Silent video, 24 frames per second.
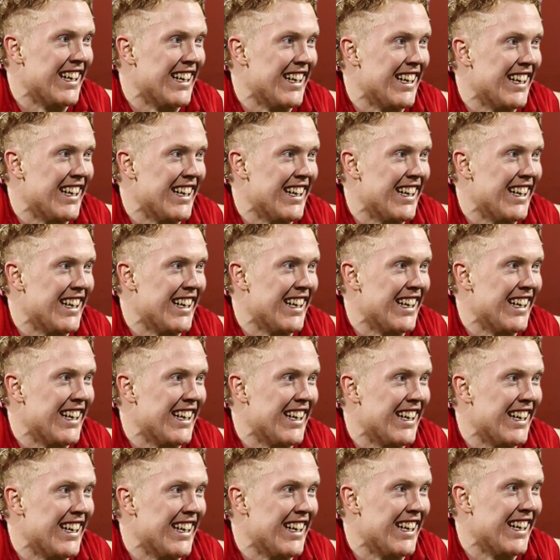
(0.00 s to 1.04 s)

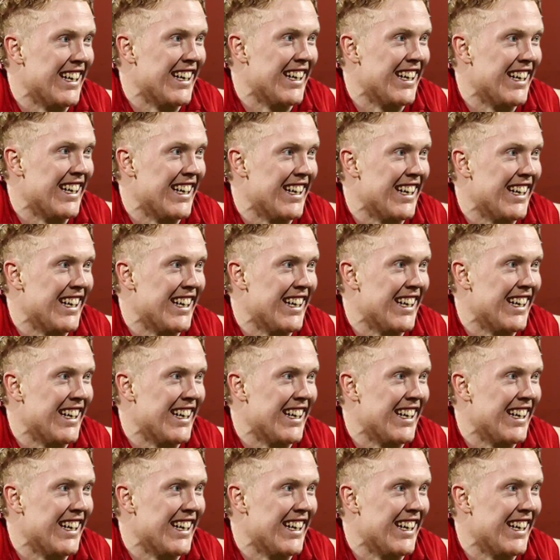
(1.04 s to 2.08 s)

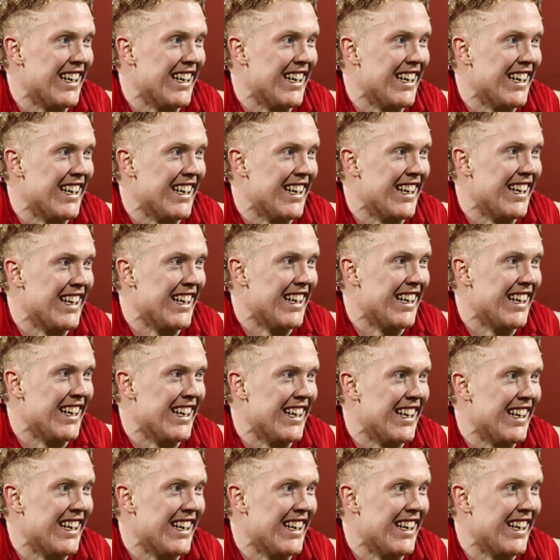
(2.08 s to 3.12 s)

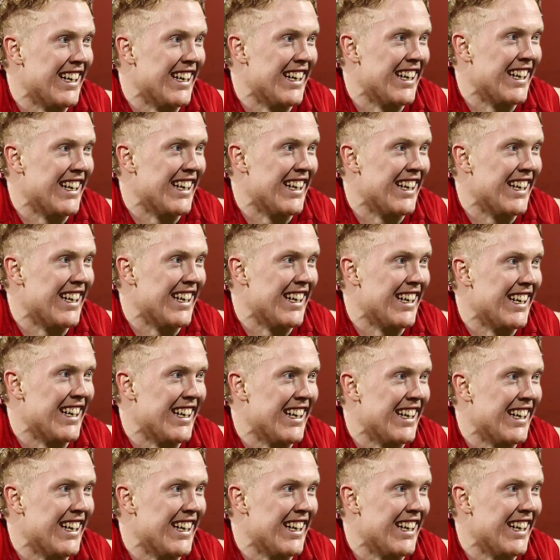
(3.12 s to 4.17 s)

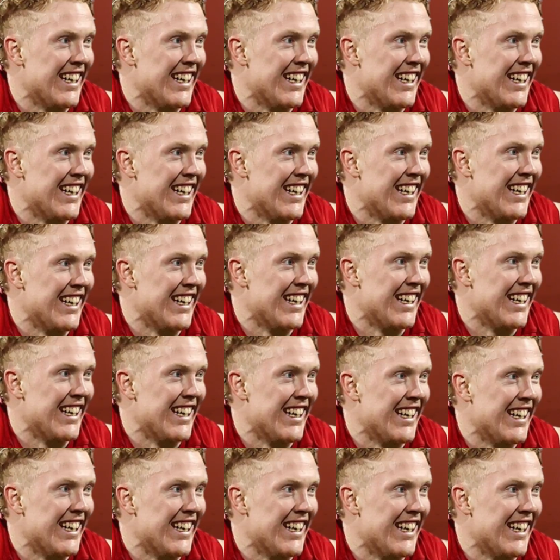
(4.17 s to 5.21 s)

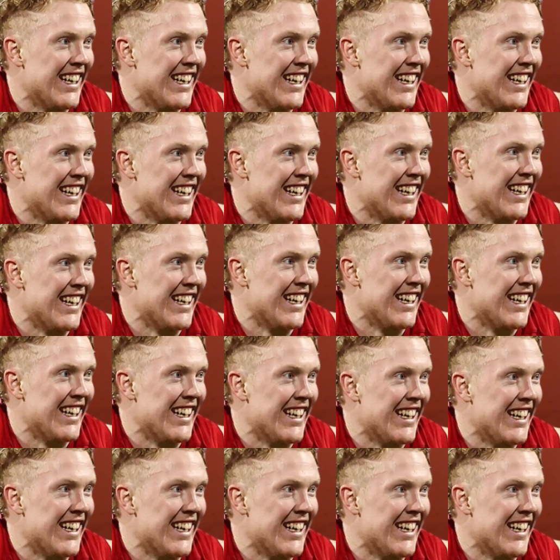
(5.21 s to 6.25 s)

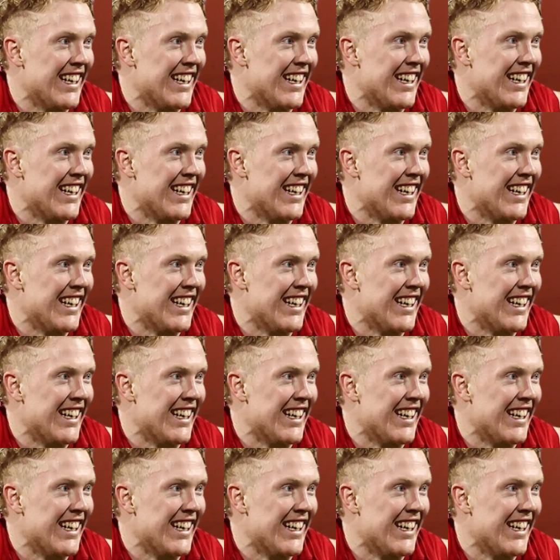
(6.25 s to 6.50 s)
[no speech]